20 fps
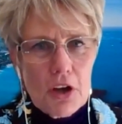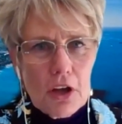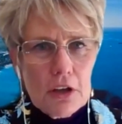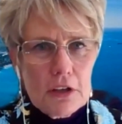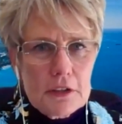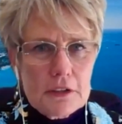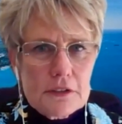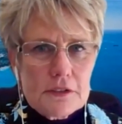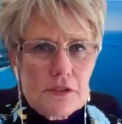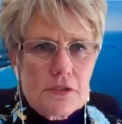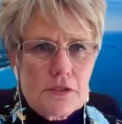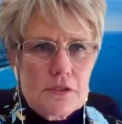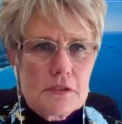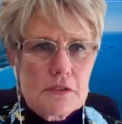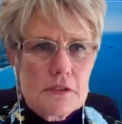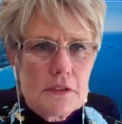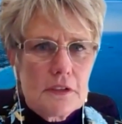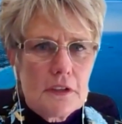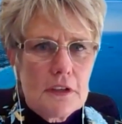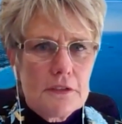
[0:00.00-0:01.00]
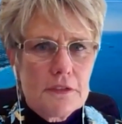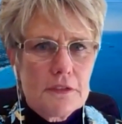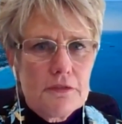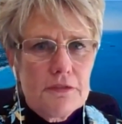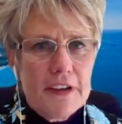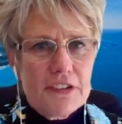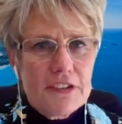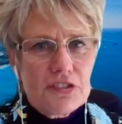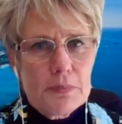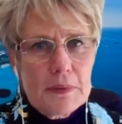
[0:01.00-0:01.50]
dollars of
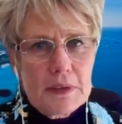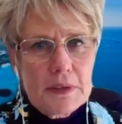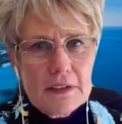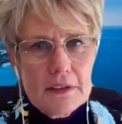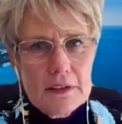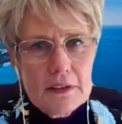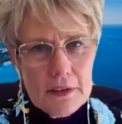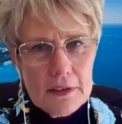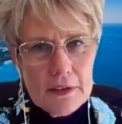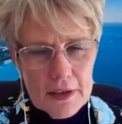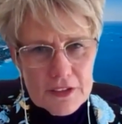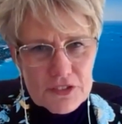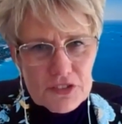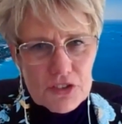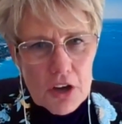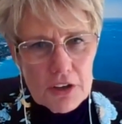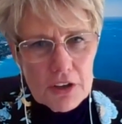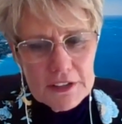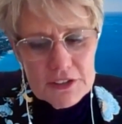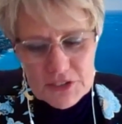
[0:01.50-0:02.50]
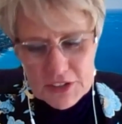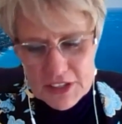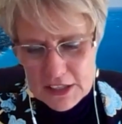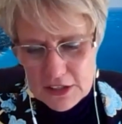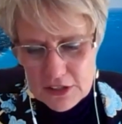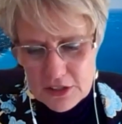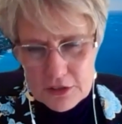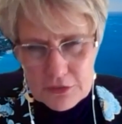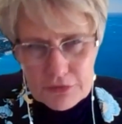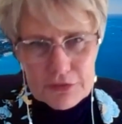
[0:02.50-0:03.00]
investment has gone into
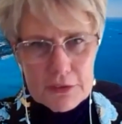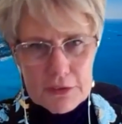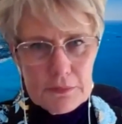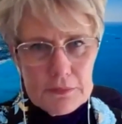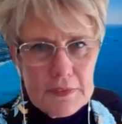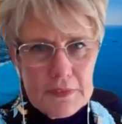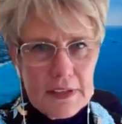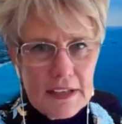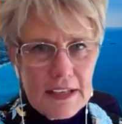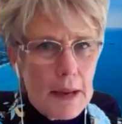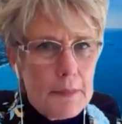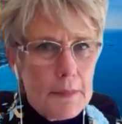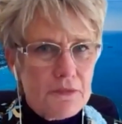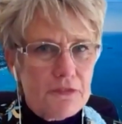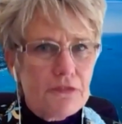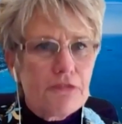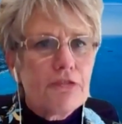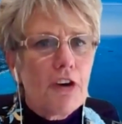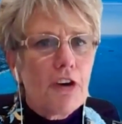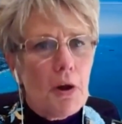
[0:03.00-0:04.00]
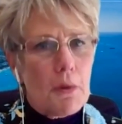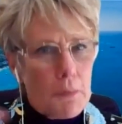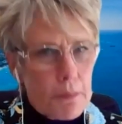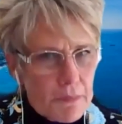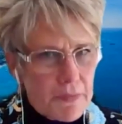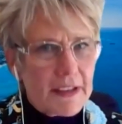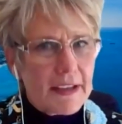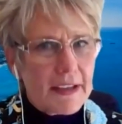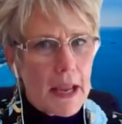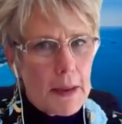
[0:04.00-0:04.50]
India from the,
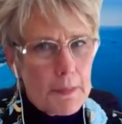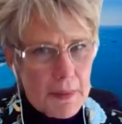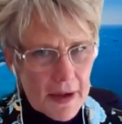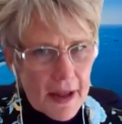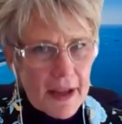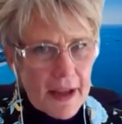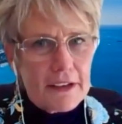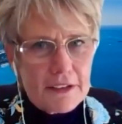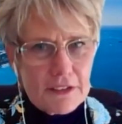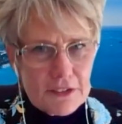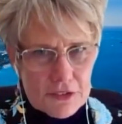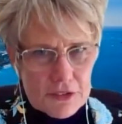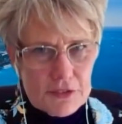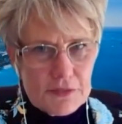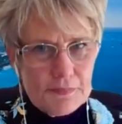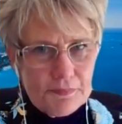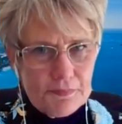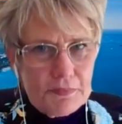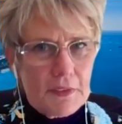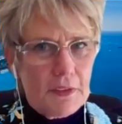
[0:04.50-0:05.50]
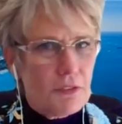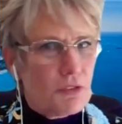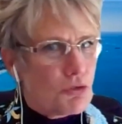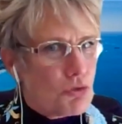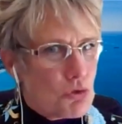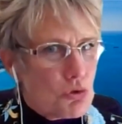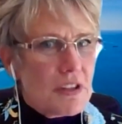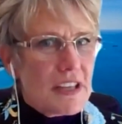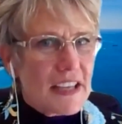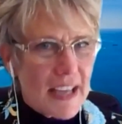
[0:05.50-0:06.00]
from the Cayman Islands,
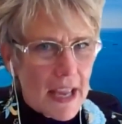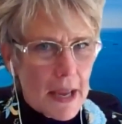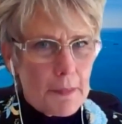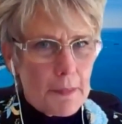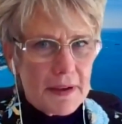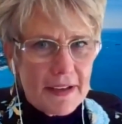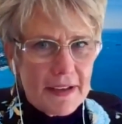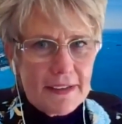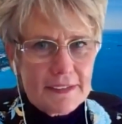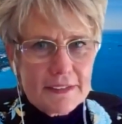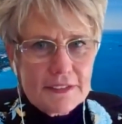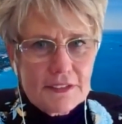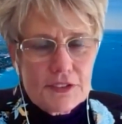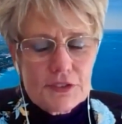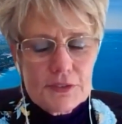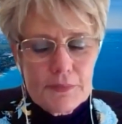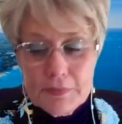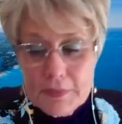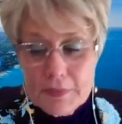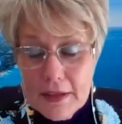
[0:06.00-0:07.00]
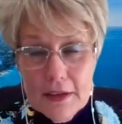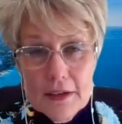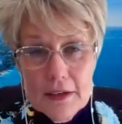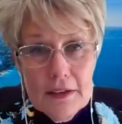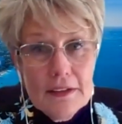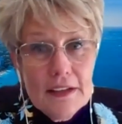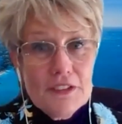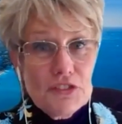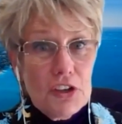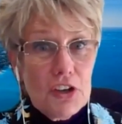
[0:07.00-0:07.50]
through the Cayman Islands.
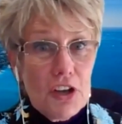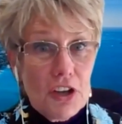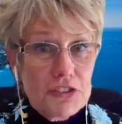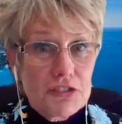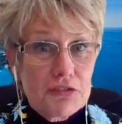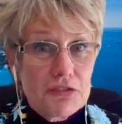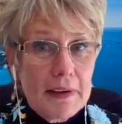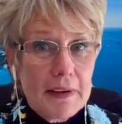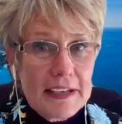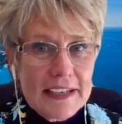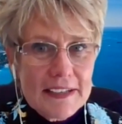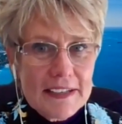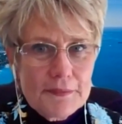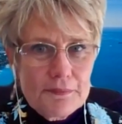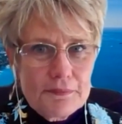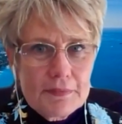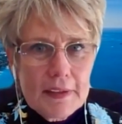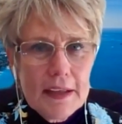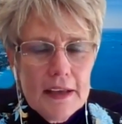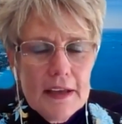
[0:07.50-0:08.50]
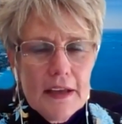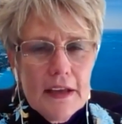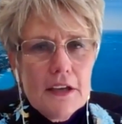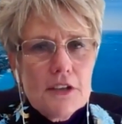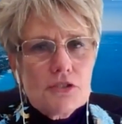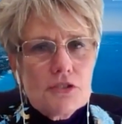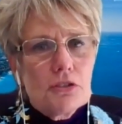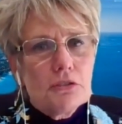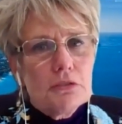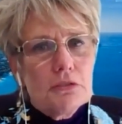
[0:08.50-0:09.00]
That's a lot of money.
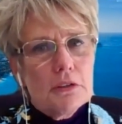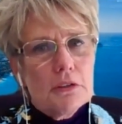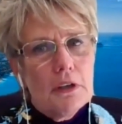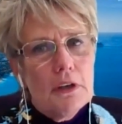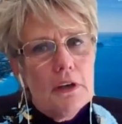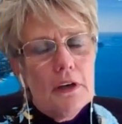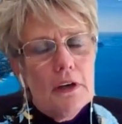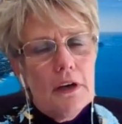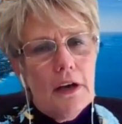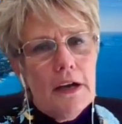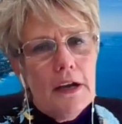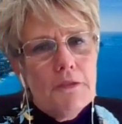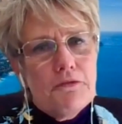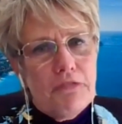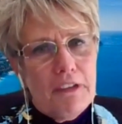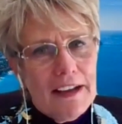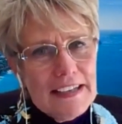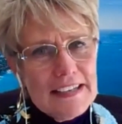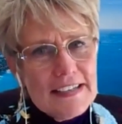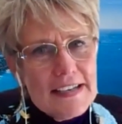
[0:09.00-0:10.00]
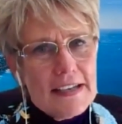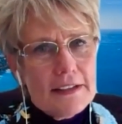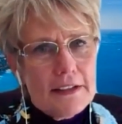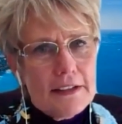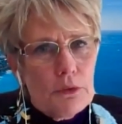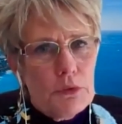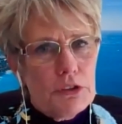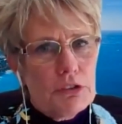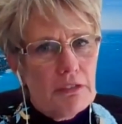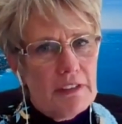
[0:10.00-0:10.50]
So I'm finding
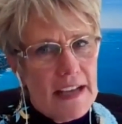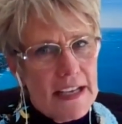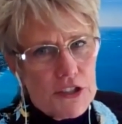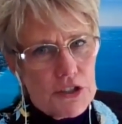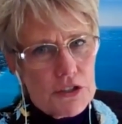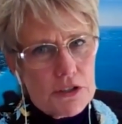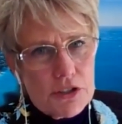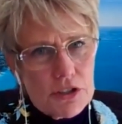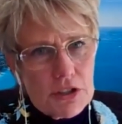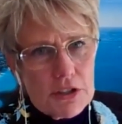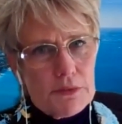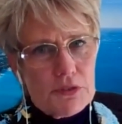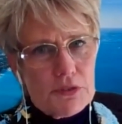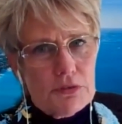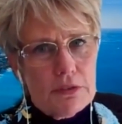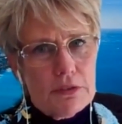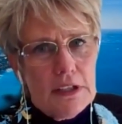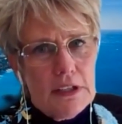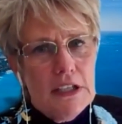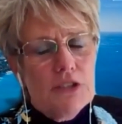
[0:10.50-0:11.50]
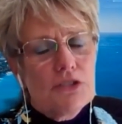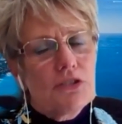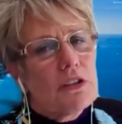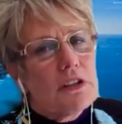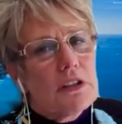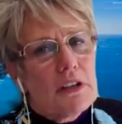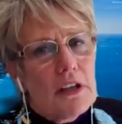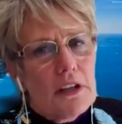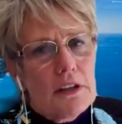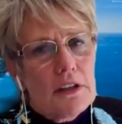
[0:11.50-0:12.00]
that with the relationships with each
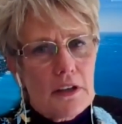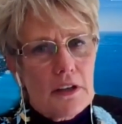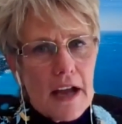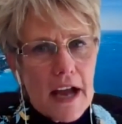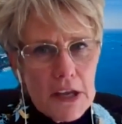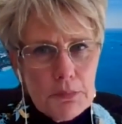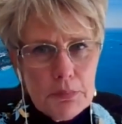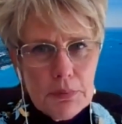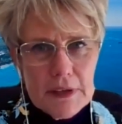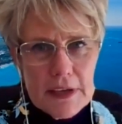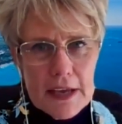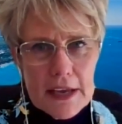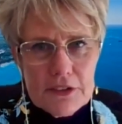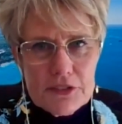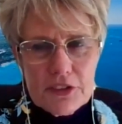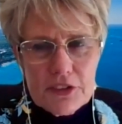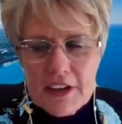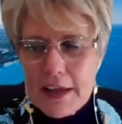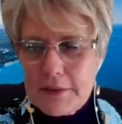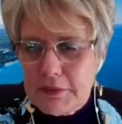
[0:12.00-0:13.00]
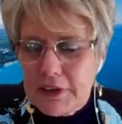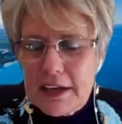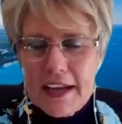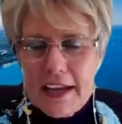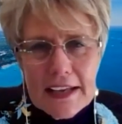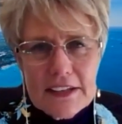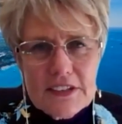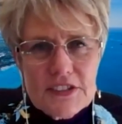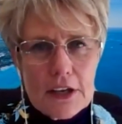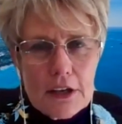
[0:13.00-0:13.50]
of the other I P As that I'm
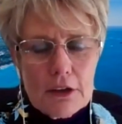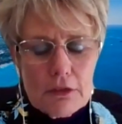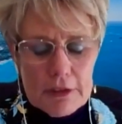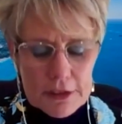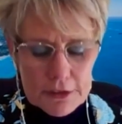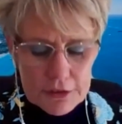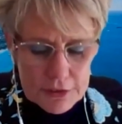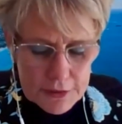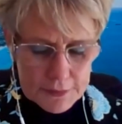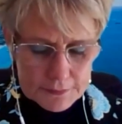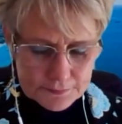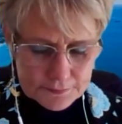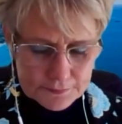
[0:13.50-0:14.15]
connecting with,